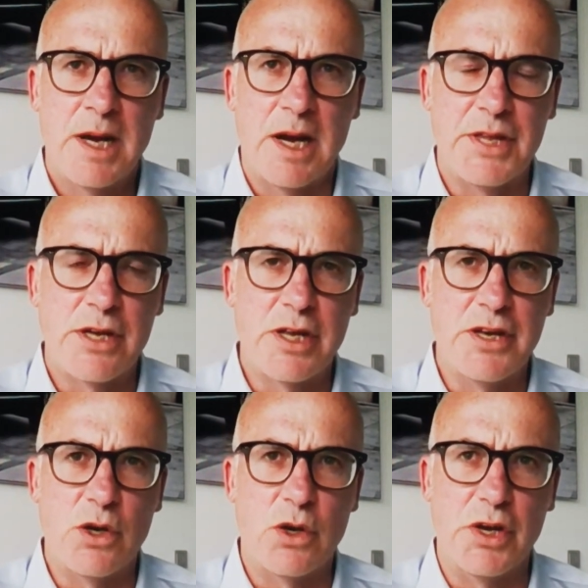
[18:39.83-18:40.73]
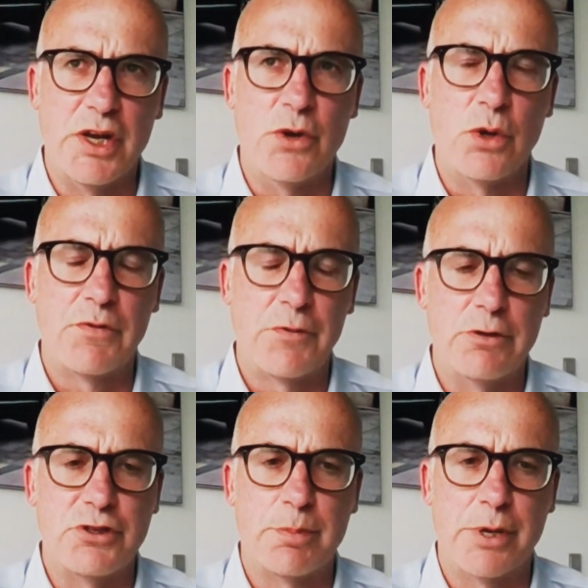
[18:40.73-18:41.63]
I think in all
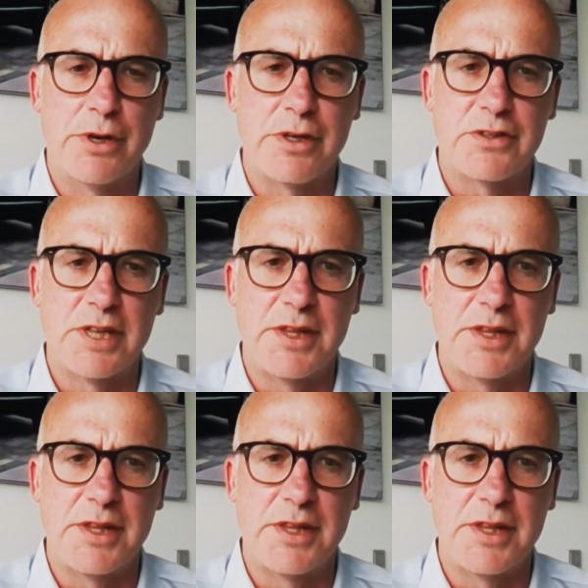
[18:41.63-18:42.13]
future products,